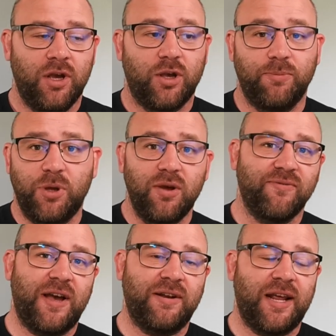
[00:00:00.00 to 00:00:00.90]
Computing
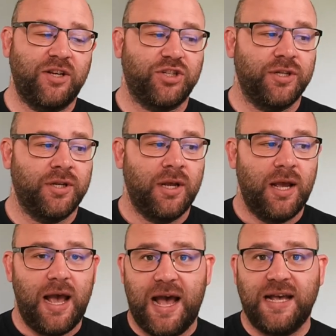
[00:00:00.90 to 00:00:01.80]
Foundation,
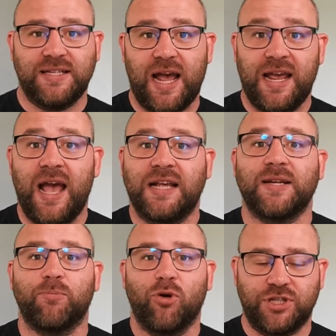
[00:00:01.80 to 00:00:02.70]
as a
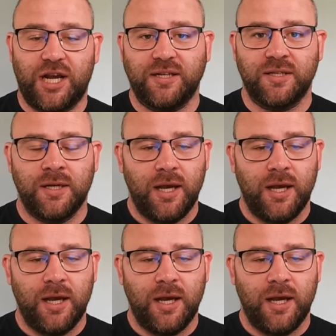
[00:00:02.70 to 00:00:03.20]
project.